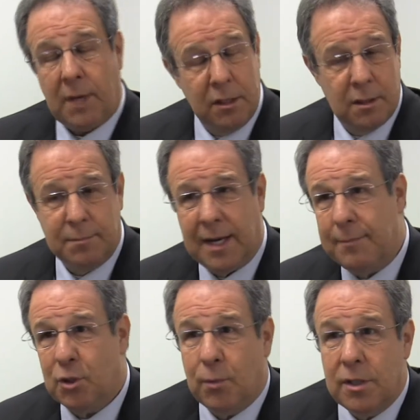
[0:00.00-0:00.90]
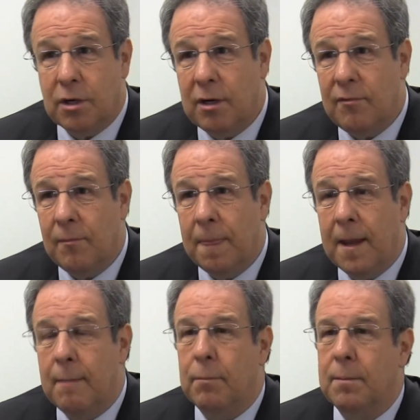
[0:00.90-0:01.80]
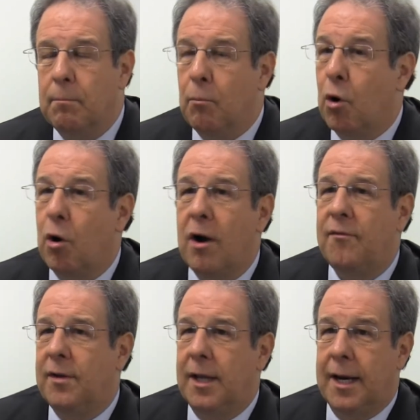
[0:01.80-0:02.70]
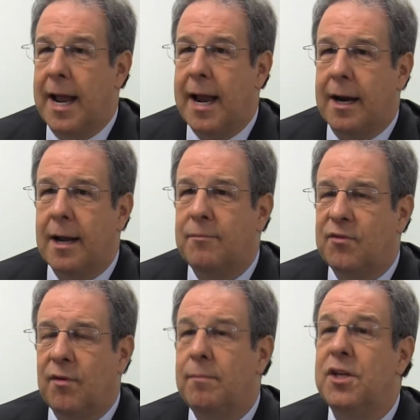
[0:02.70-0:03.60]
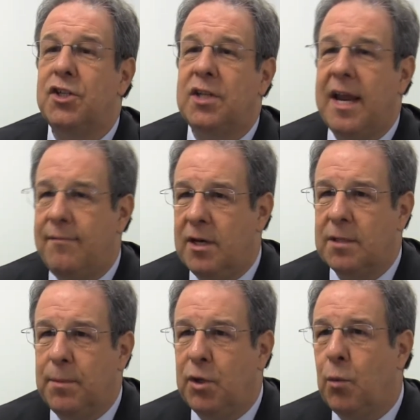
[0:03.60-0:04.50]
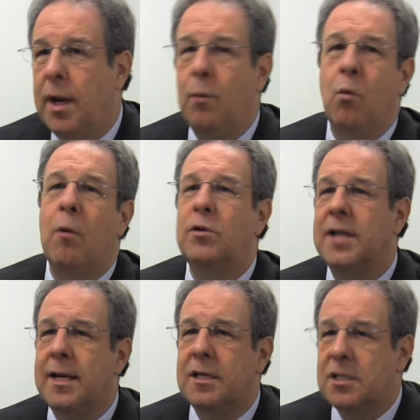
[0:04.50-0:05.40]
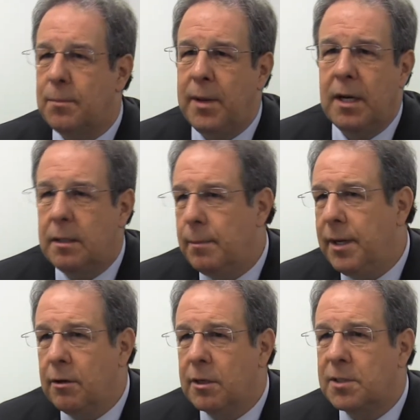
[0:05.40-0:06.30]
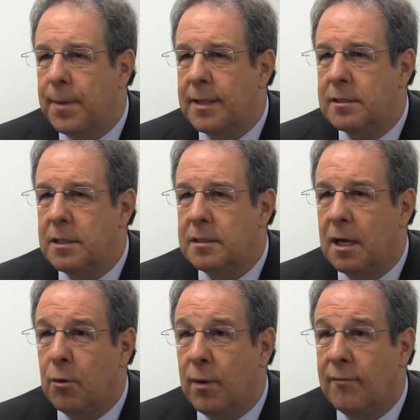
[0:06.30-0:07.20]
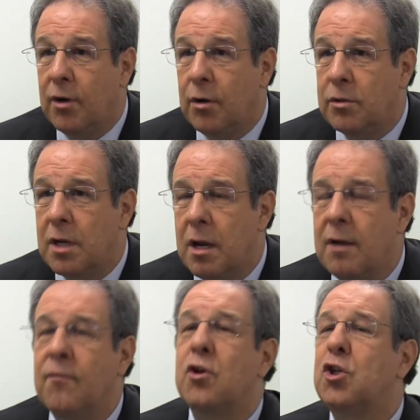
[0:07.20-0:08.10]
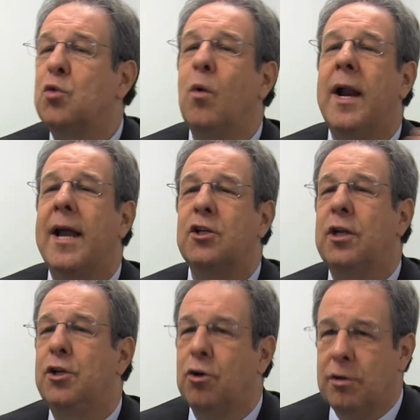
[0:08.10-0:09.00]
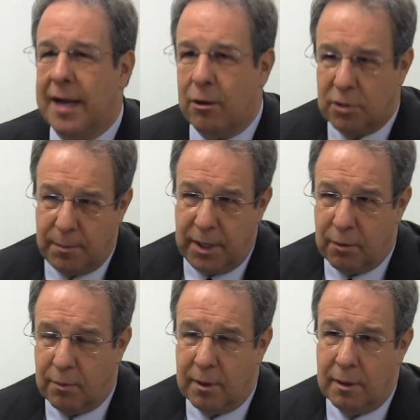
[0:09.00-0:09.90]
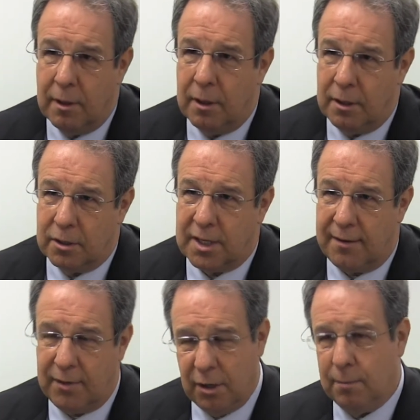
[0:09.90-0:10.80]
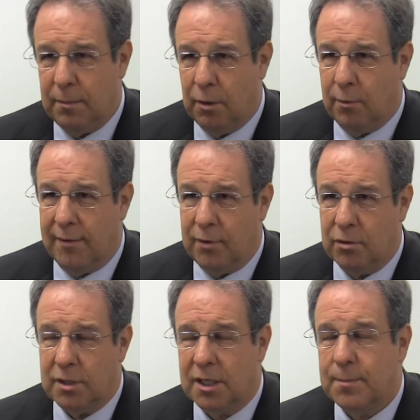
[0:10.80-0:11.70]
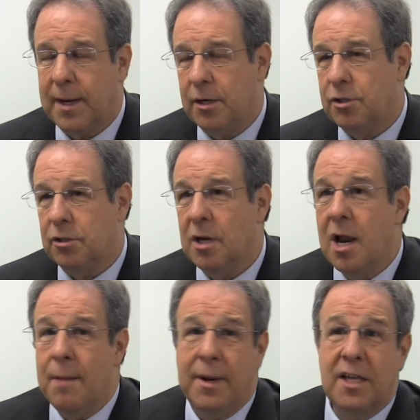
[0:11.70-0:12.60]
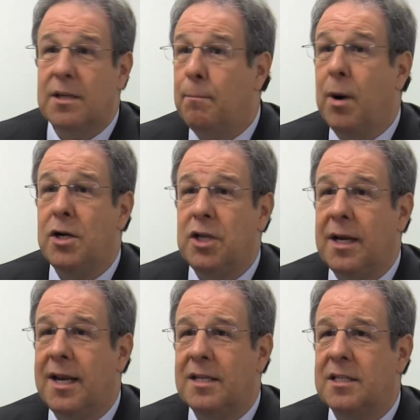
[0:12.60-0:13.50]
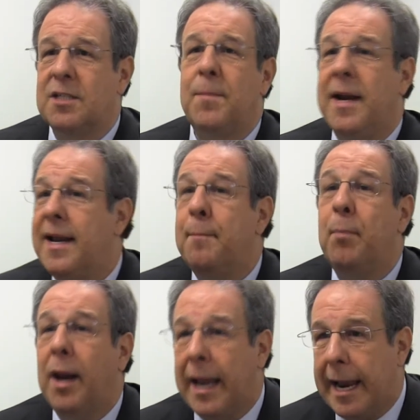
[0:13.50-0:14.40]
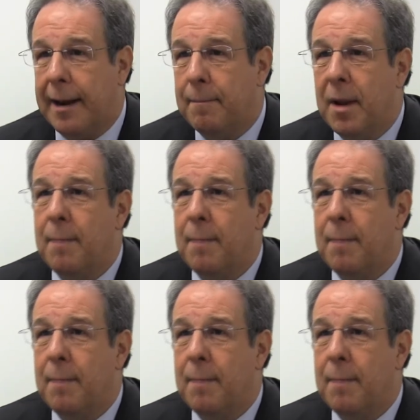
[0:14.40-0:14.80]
Sometimes a reserve, But more often than not, it comes from the savings between what was anticipated to be your expenses and revenues versus what actually turned out to be your revenues and expenditures. Because a budget is a spending plan